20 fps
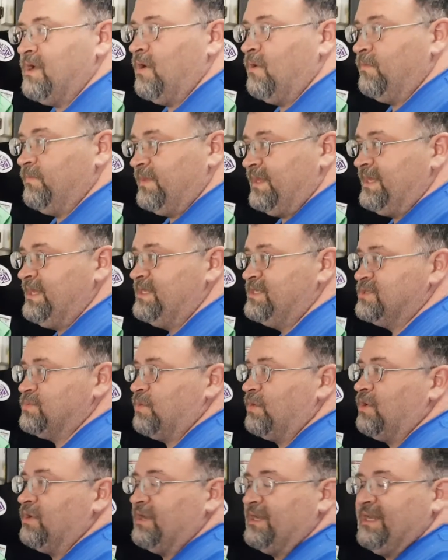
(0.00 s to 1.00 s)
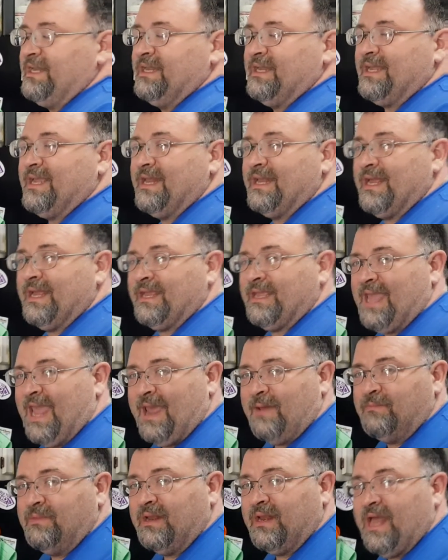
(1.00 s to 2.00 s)
on these, we're going to need to get a
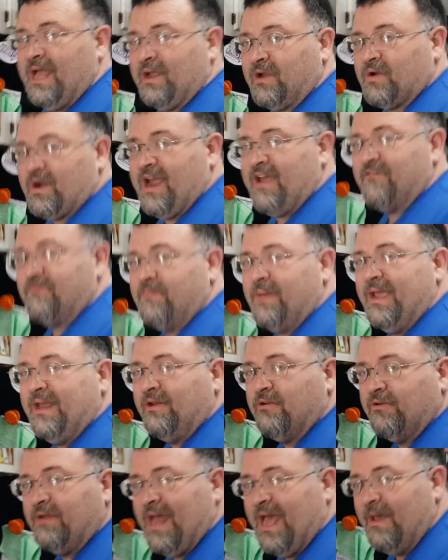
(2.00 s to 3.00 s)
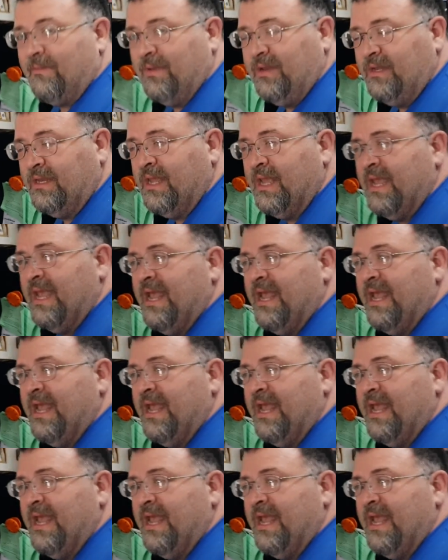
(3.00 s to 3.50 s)
cabinet like Craftmate or Diamond